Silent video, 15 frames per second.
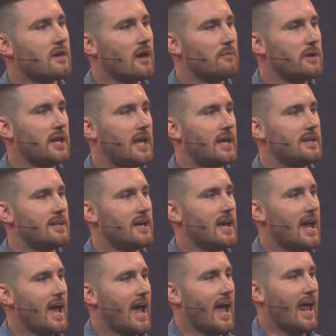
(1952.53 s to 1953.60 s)
coming in,
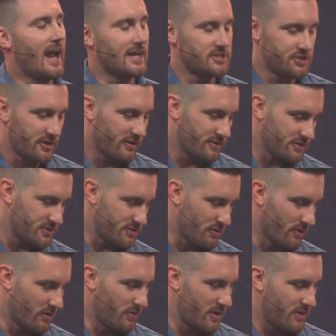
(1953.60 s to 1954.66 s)
and I shared the
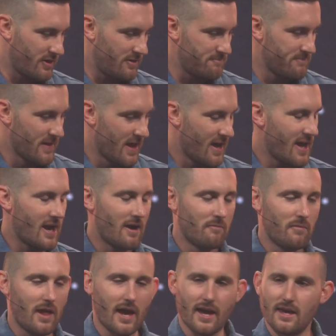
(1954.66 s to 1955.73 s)
story with him, and
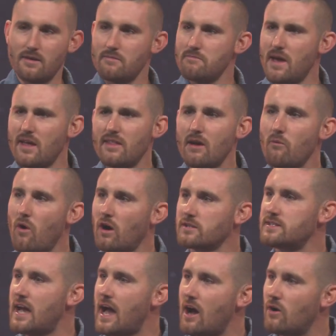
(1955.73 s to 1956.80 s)
I'm like, man, they
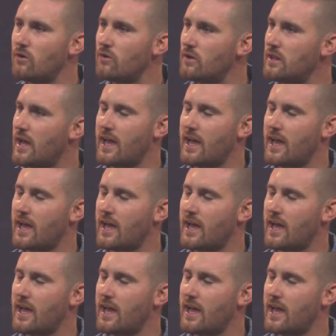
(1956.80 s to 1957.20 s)
walked out.